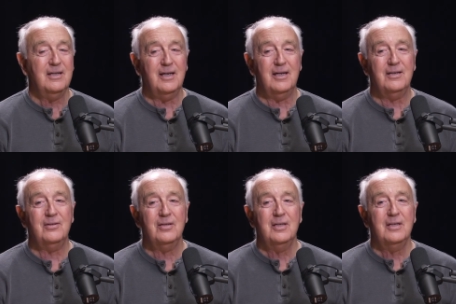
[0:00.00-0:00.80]

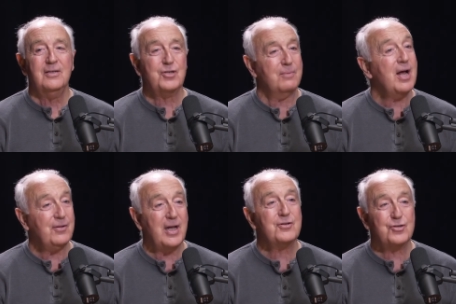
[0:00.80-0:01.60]
and
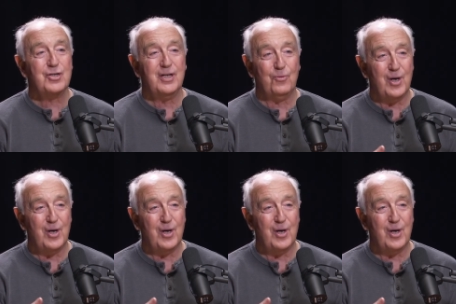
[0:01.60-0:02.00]
somehow that's in a